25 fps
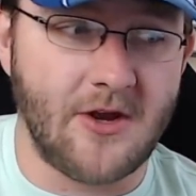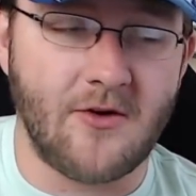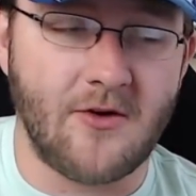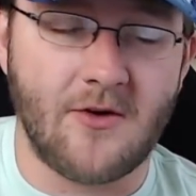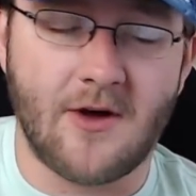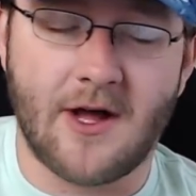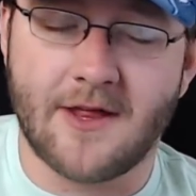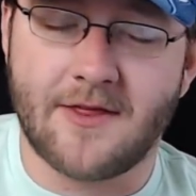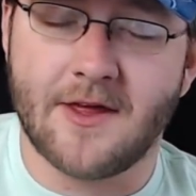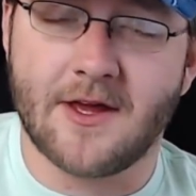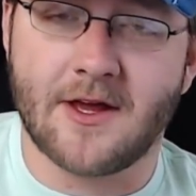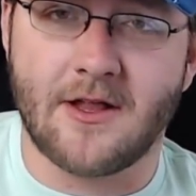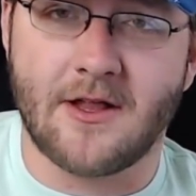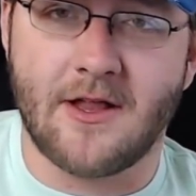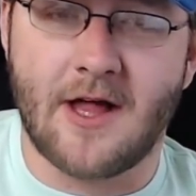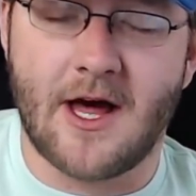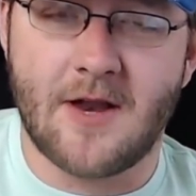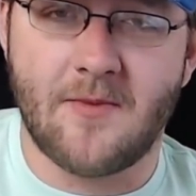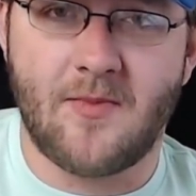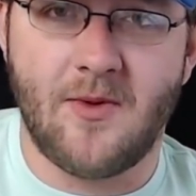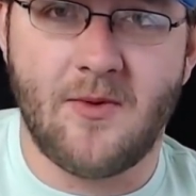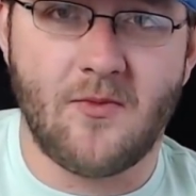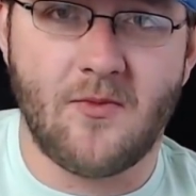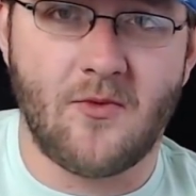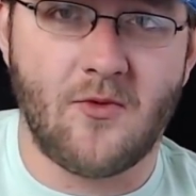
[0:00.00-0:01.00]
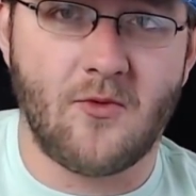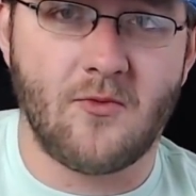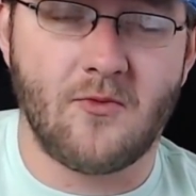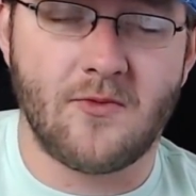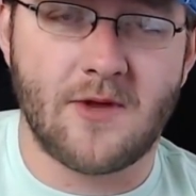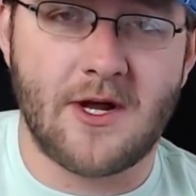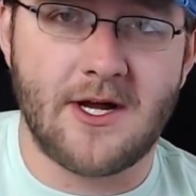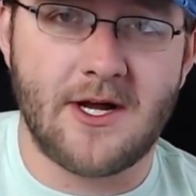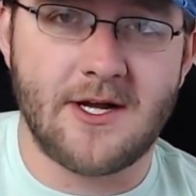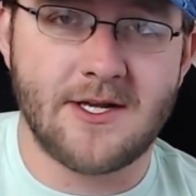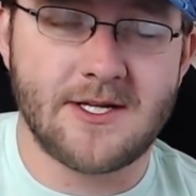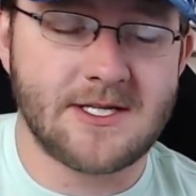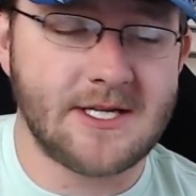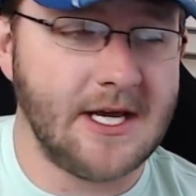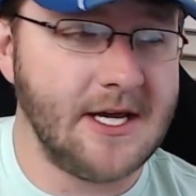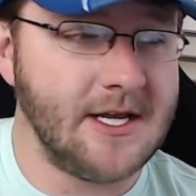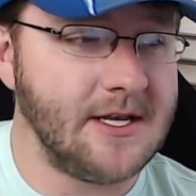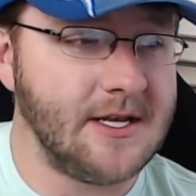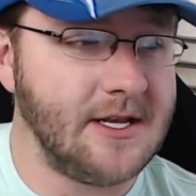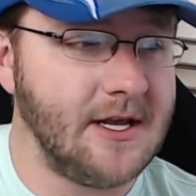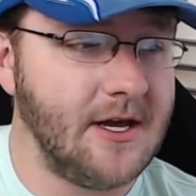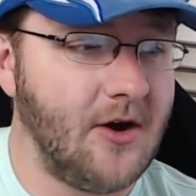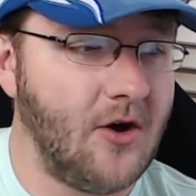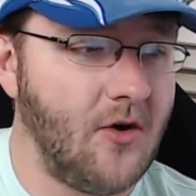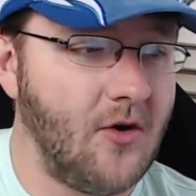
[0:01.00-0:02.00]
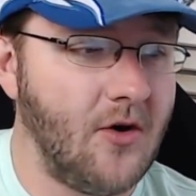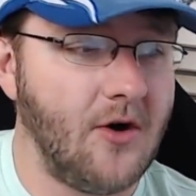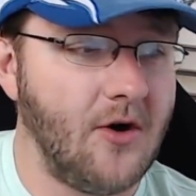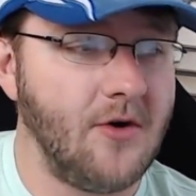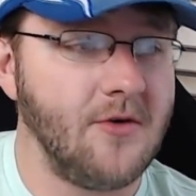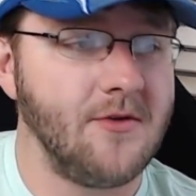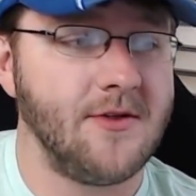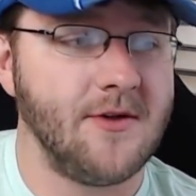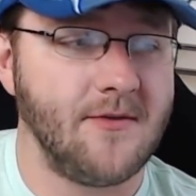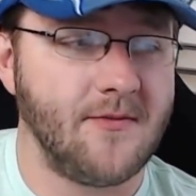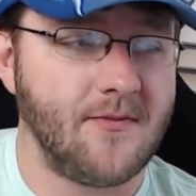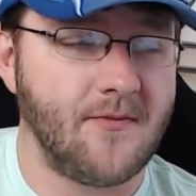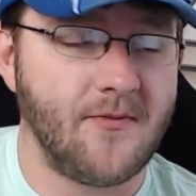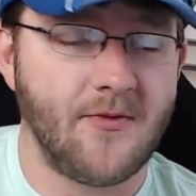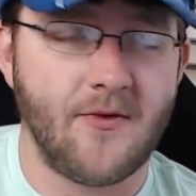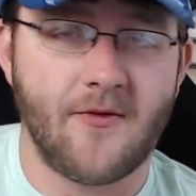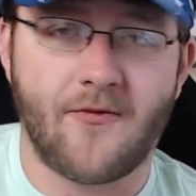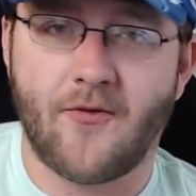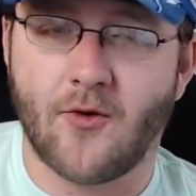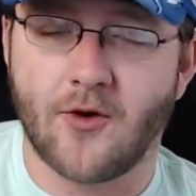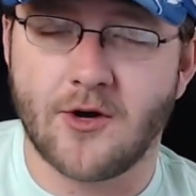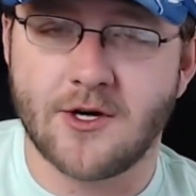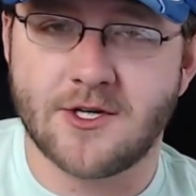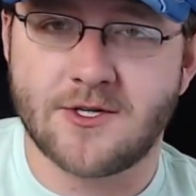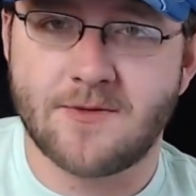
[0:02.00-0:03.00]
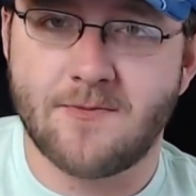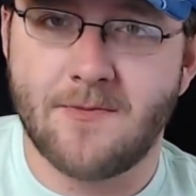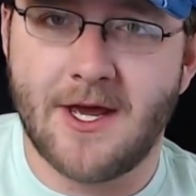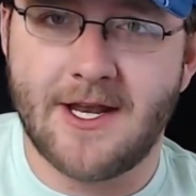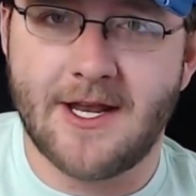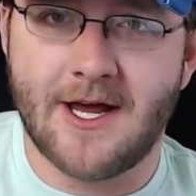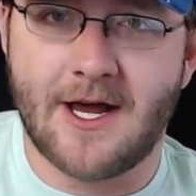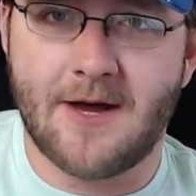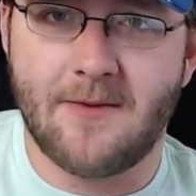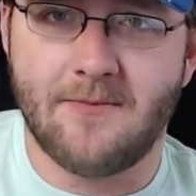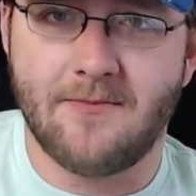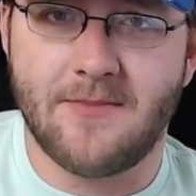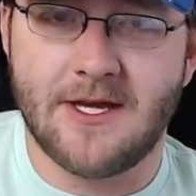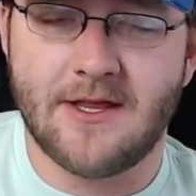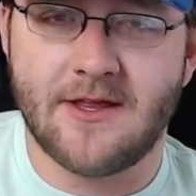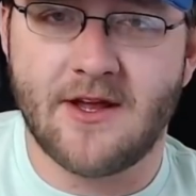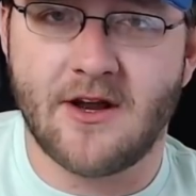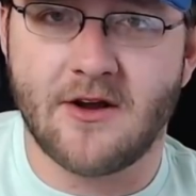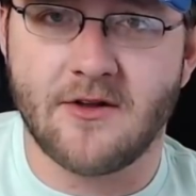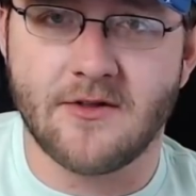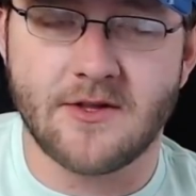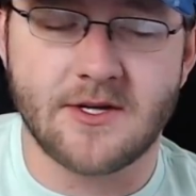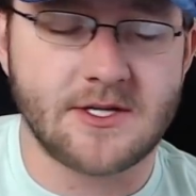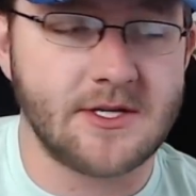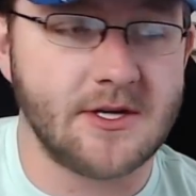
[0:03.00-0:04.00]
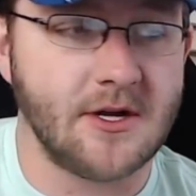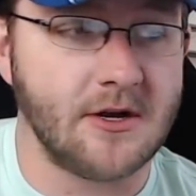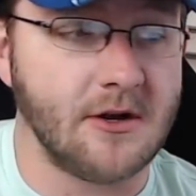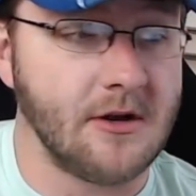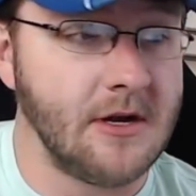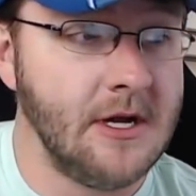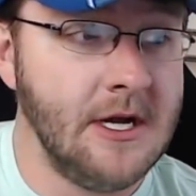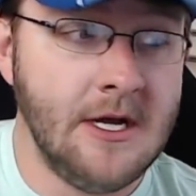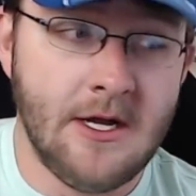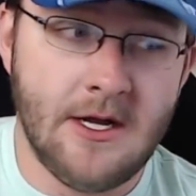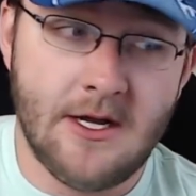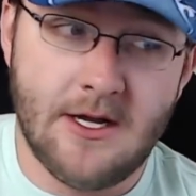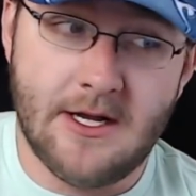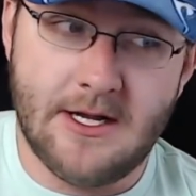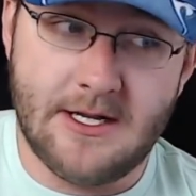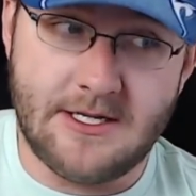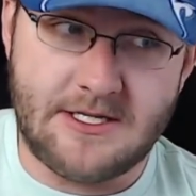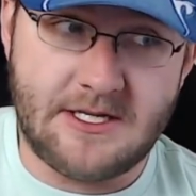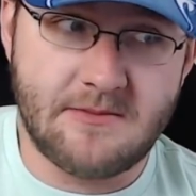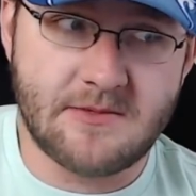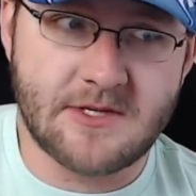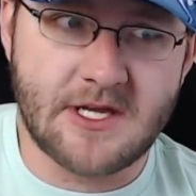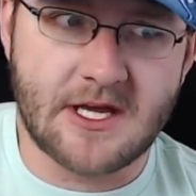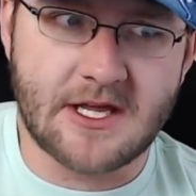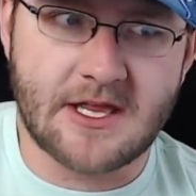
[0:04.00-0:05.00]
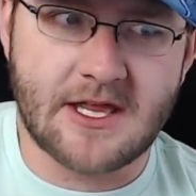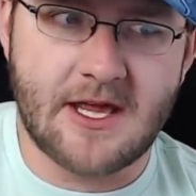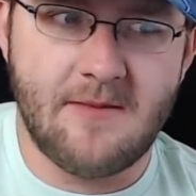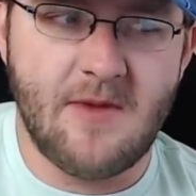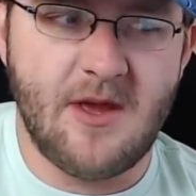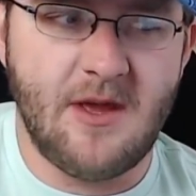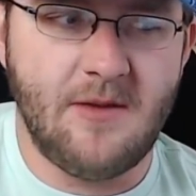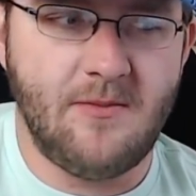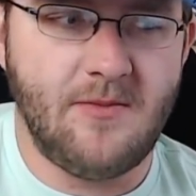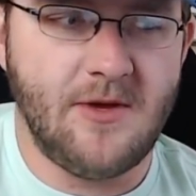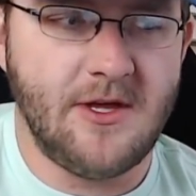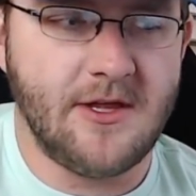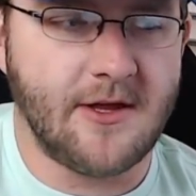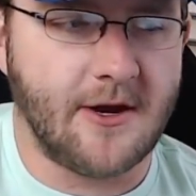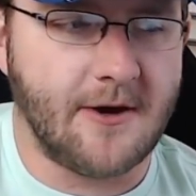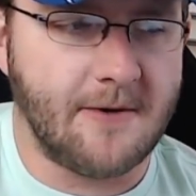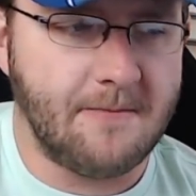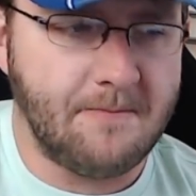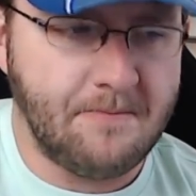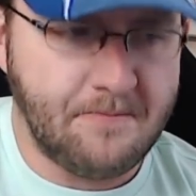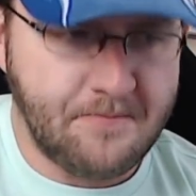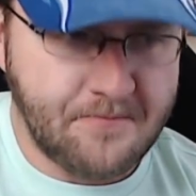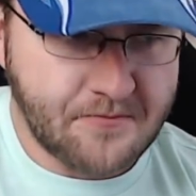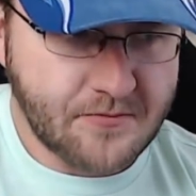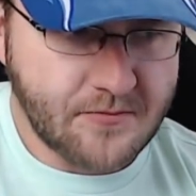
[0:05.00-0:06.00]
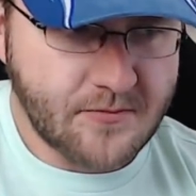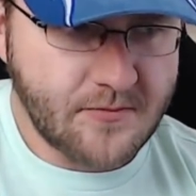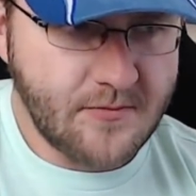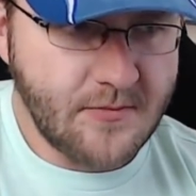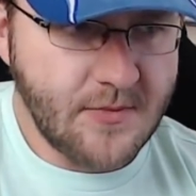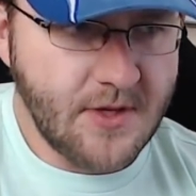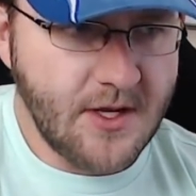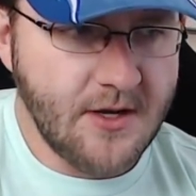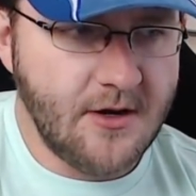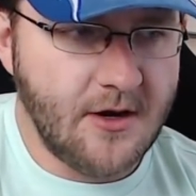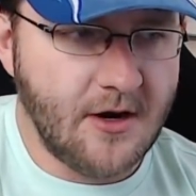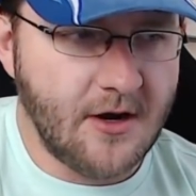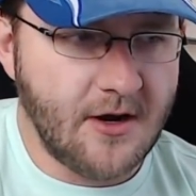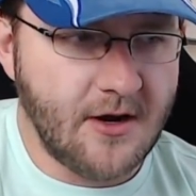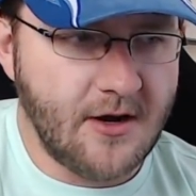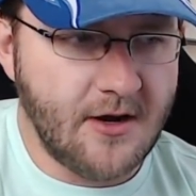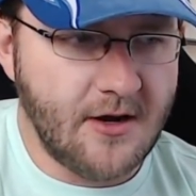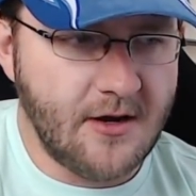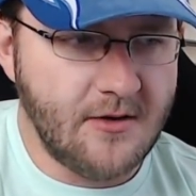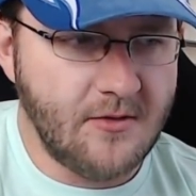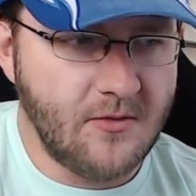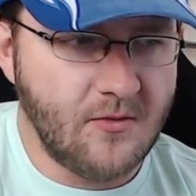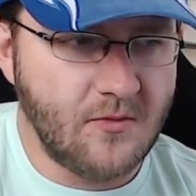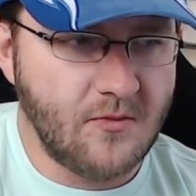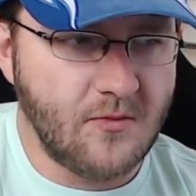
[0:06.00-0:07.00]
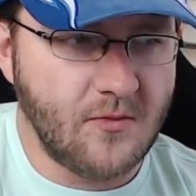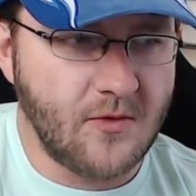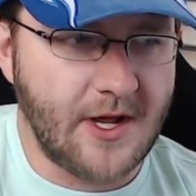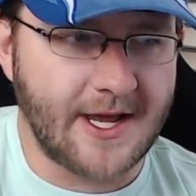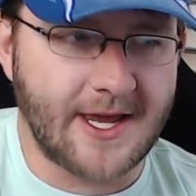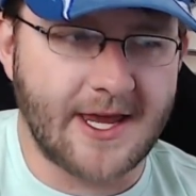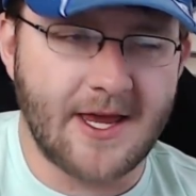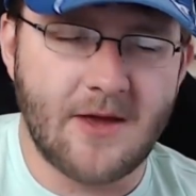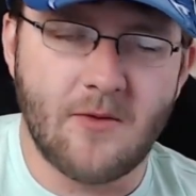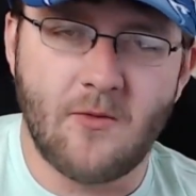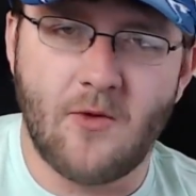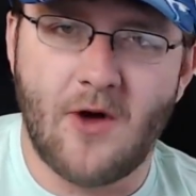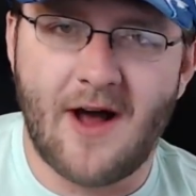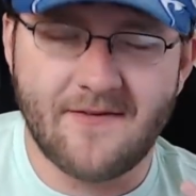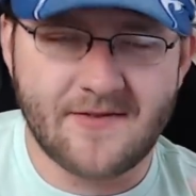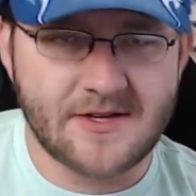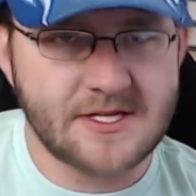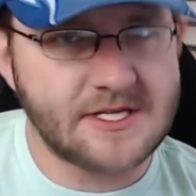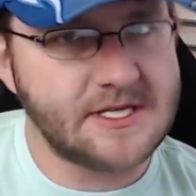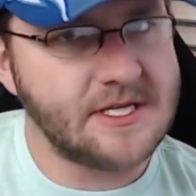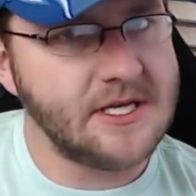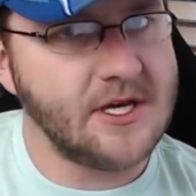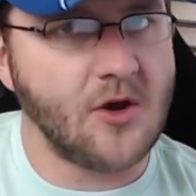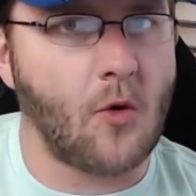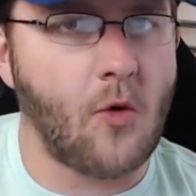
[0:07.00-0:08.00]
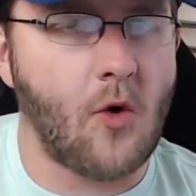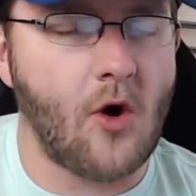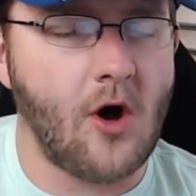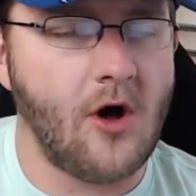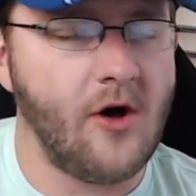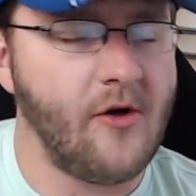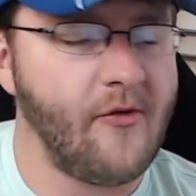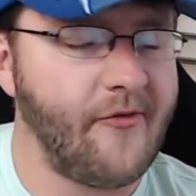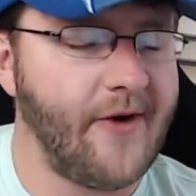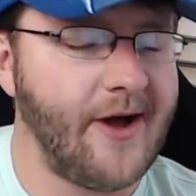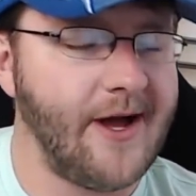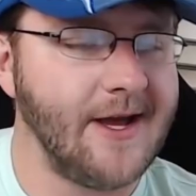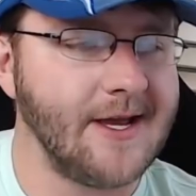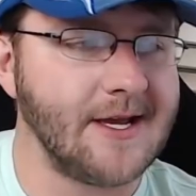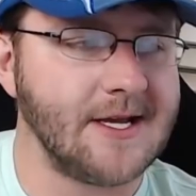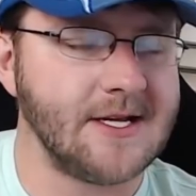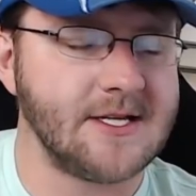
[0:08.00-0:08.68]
I think a lot of people said, the Fords may not be there this year. It seems like they may be there. Again, we'll have to see in qualifying.